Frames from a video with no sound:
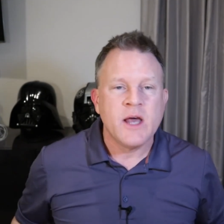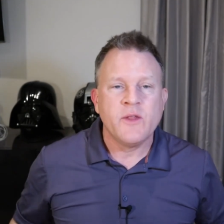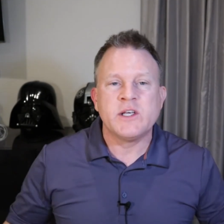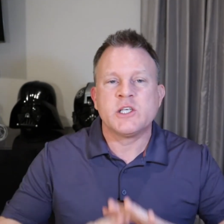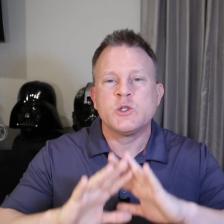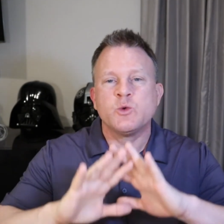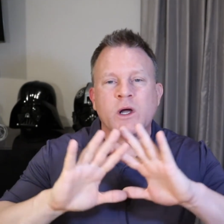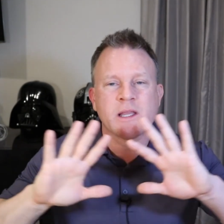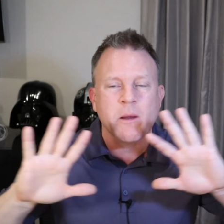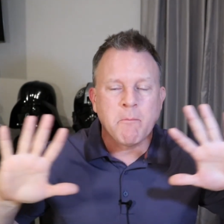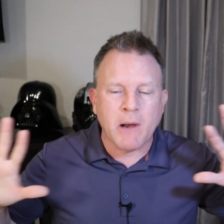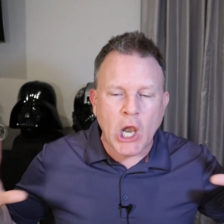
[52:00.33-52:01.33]
This is what
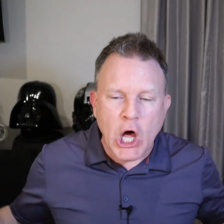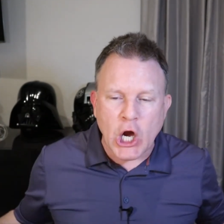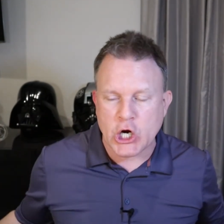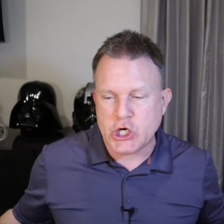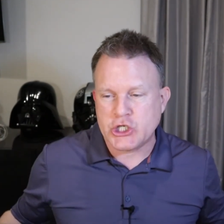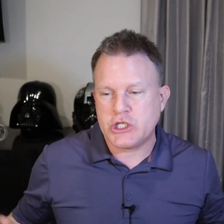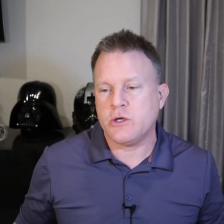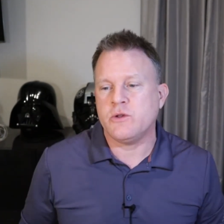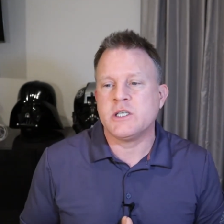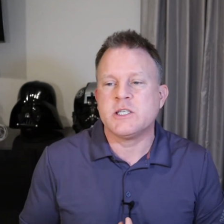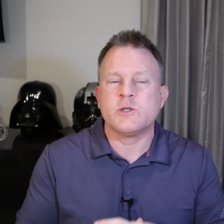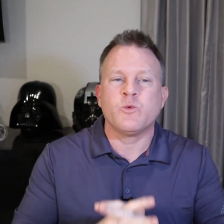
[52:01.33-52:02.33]
the bloggers do.
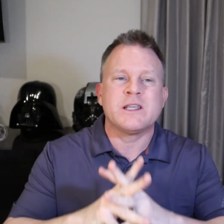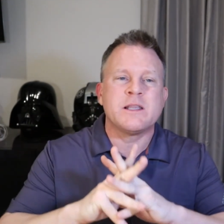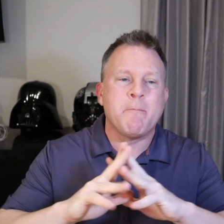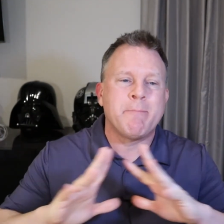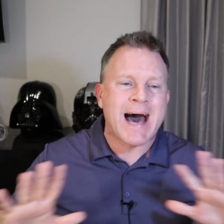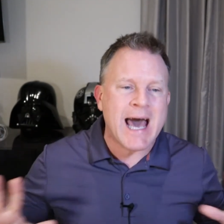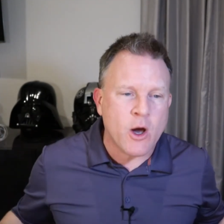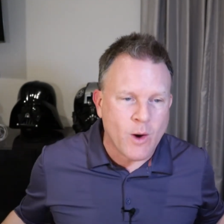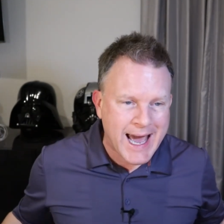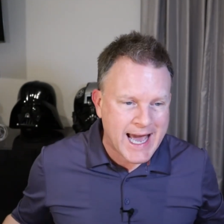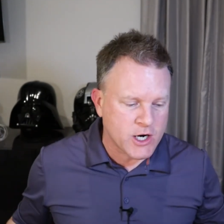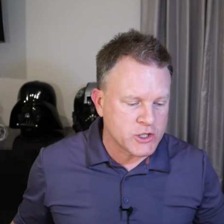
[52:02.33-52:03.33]
This is what the
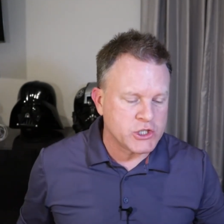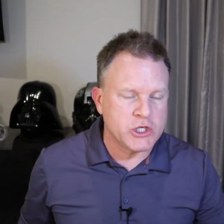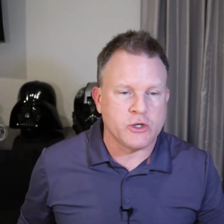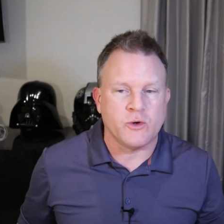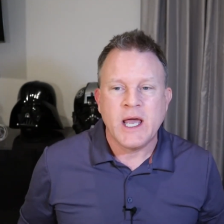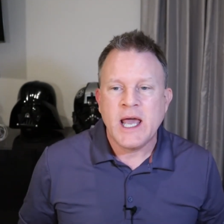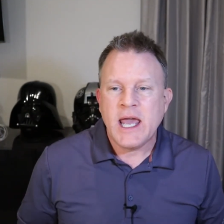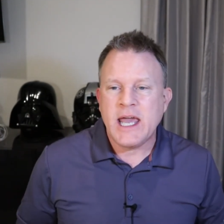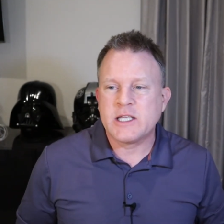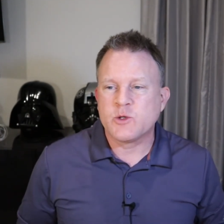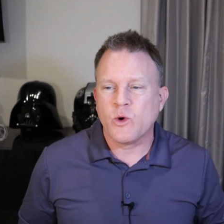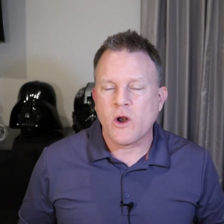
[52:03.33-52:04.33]
biohackers do.
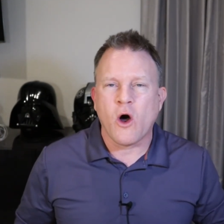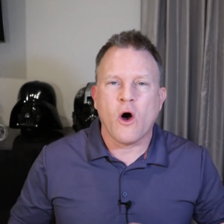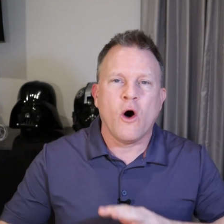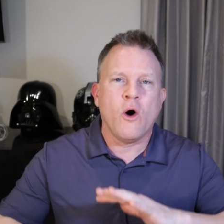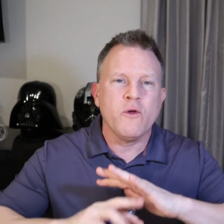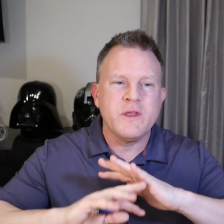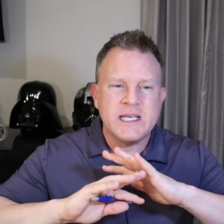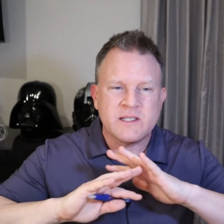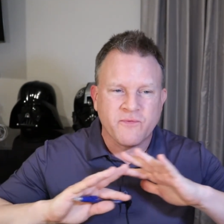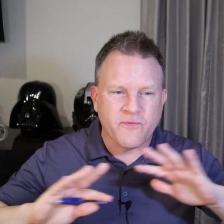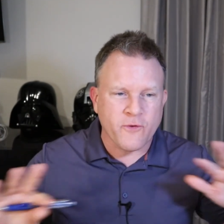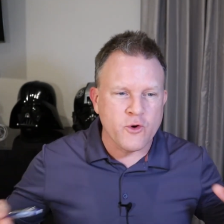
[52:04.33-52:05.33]
It's what all these
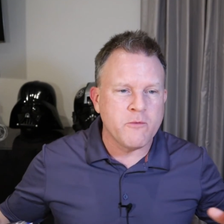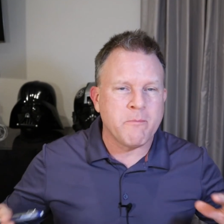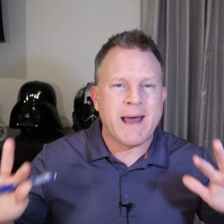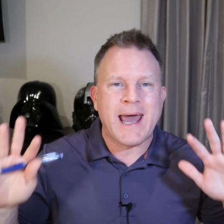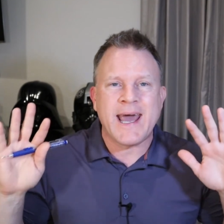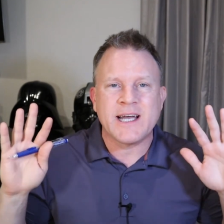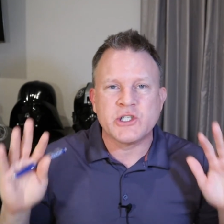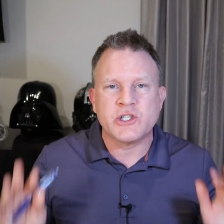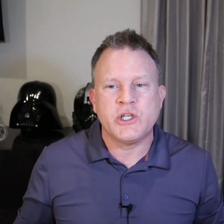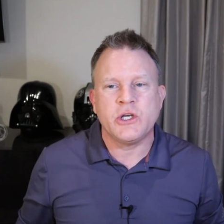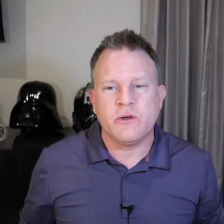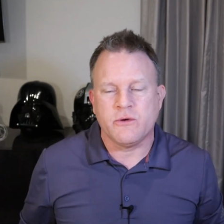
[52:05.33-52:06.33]
fruit bags
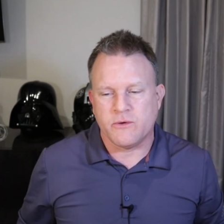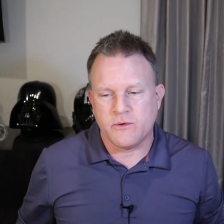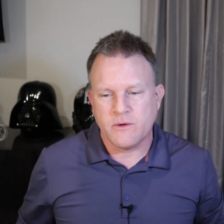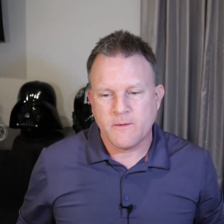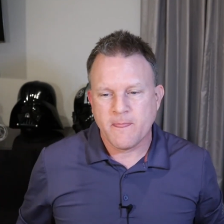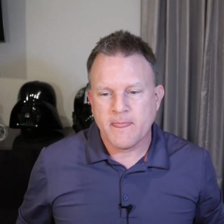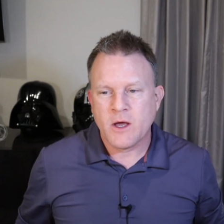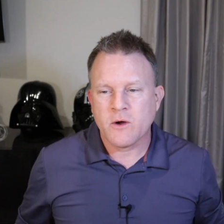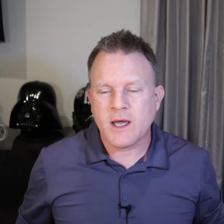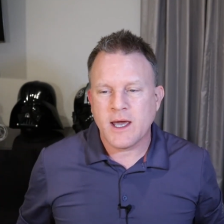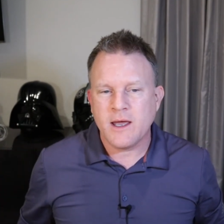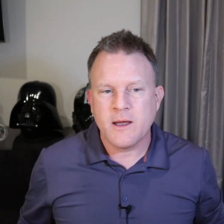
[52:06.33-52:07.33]
do,
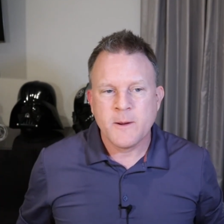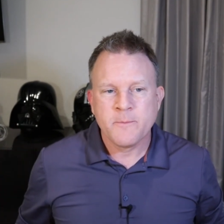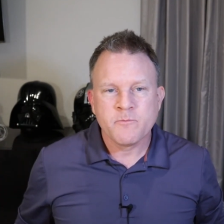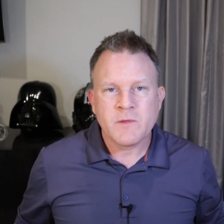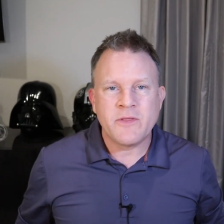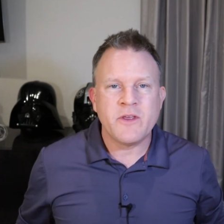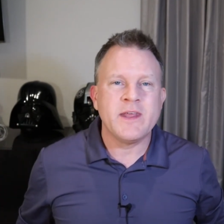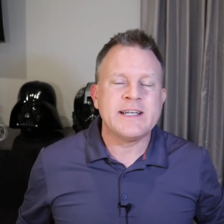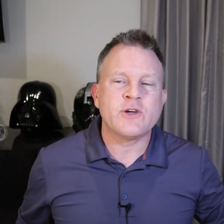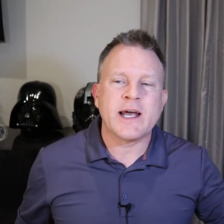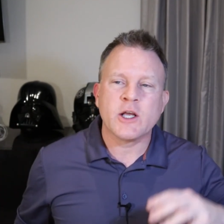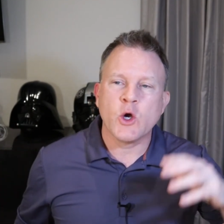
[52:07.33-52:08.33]
okay? And then they
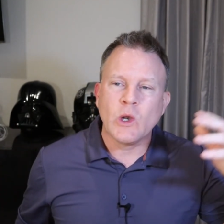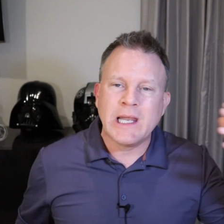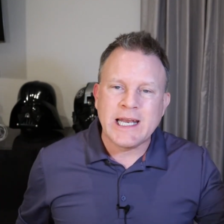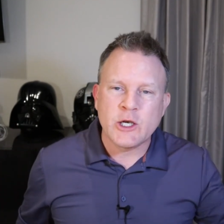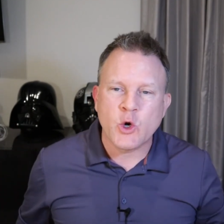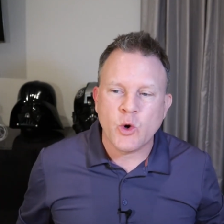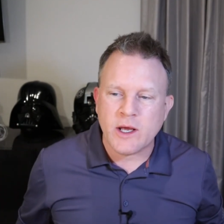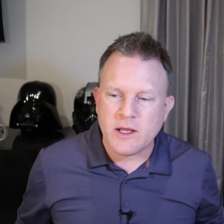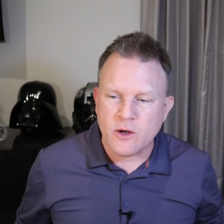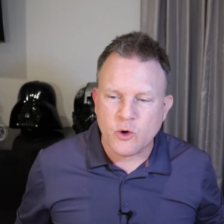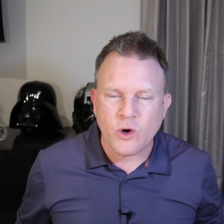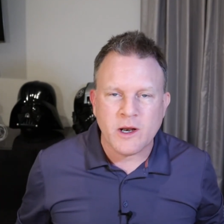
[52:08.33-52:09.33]
try to go lend
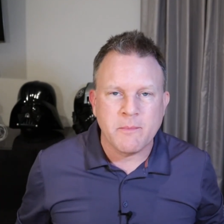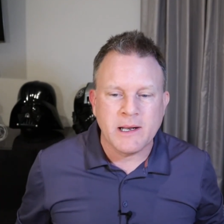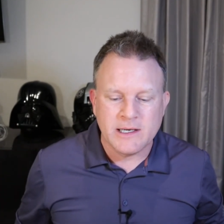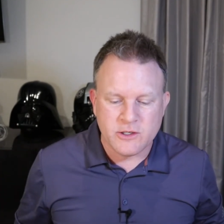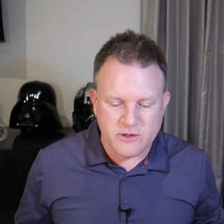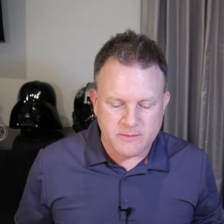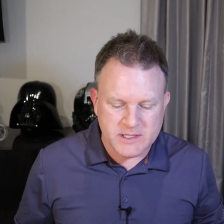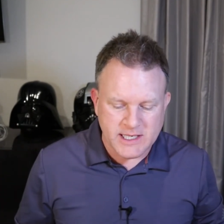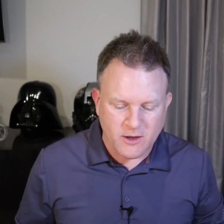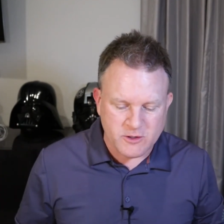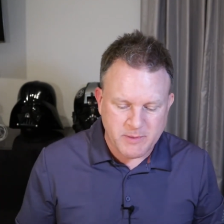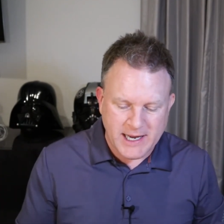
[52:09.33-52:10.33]
credibility to
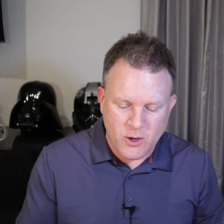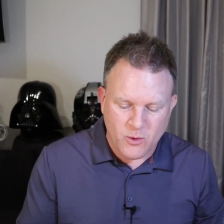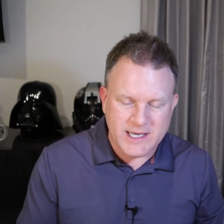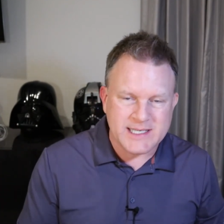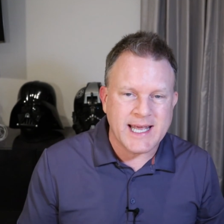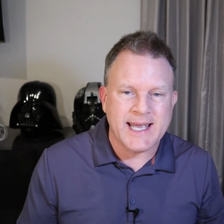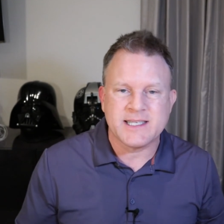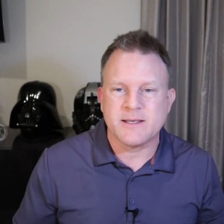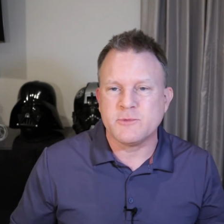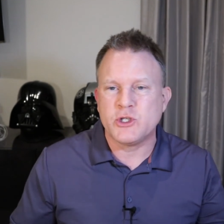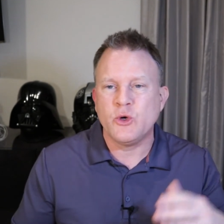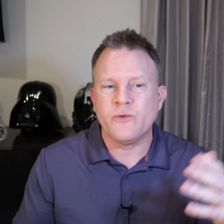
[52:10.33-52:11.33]
themselves by going and take some
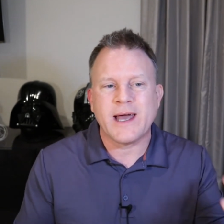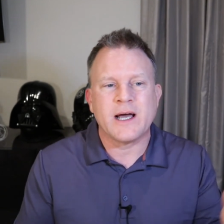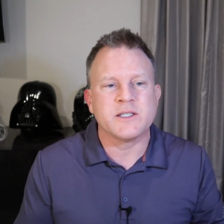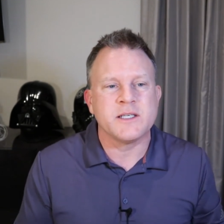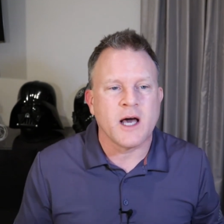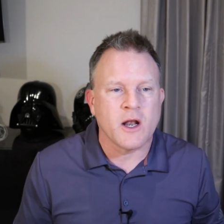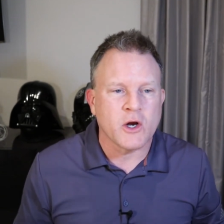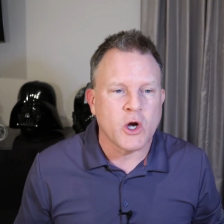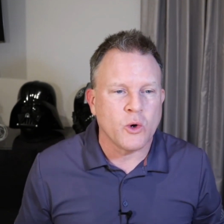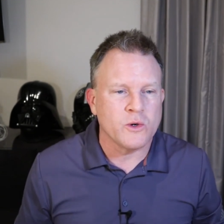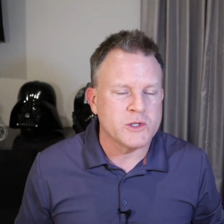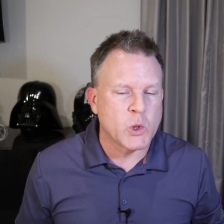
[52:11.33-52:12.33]

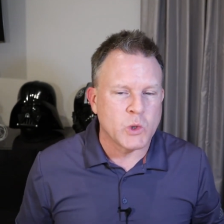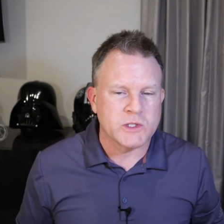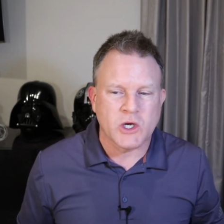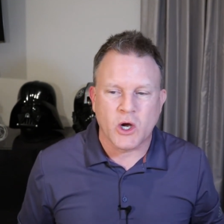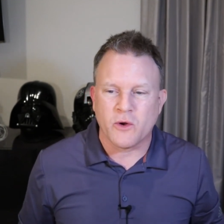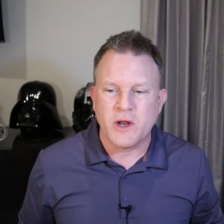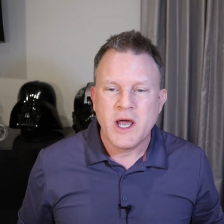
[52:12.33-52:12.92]
$2,000 course called